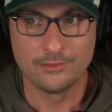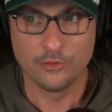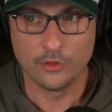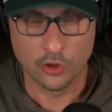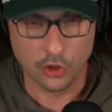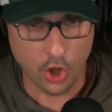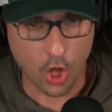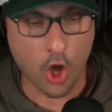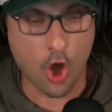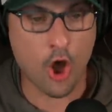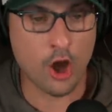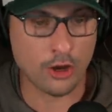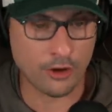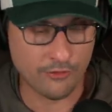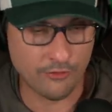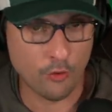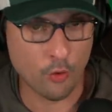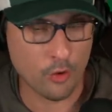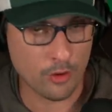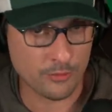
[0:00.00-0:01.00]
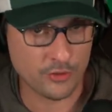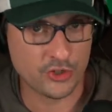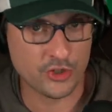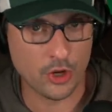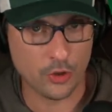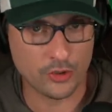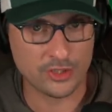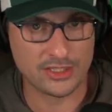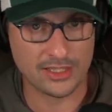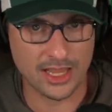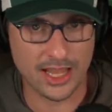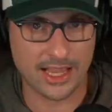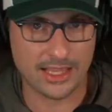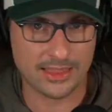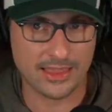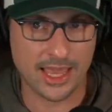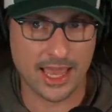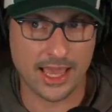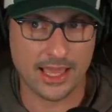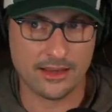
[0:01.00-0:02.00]
long form shows
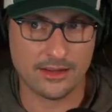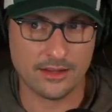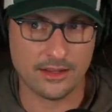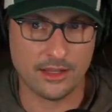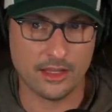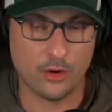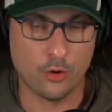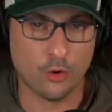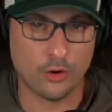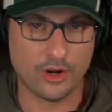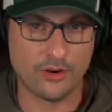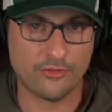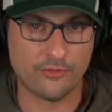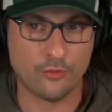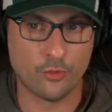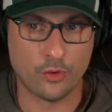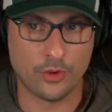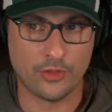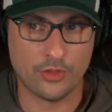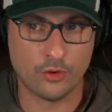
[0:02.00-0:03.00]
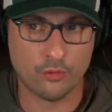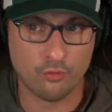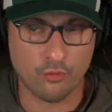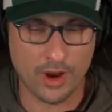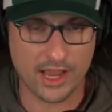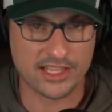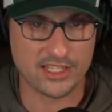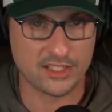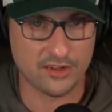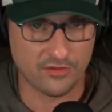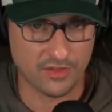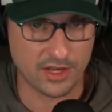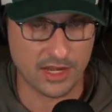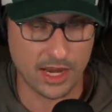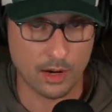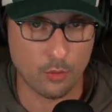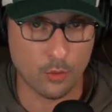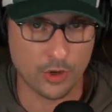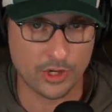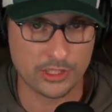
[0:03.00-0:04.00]
like that in order for the rest of the
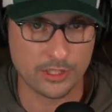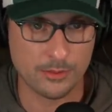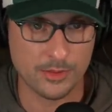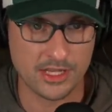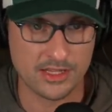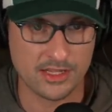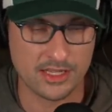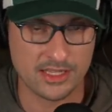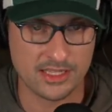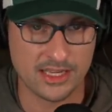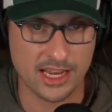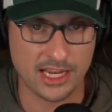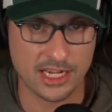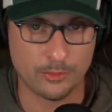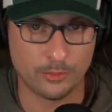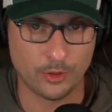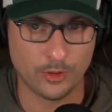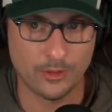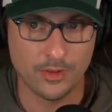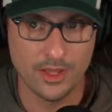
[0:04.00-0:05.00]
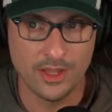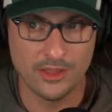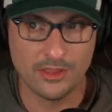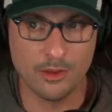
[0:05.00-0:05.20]
network to be sustainable.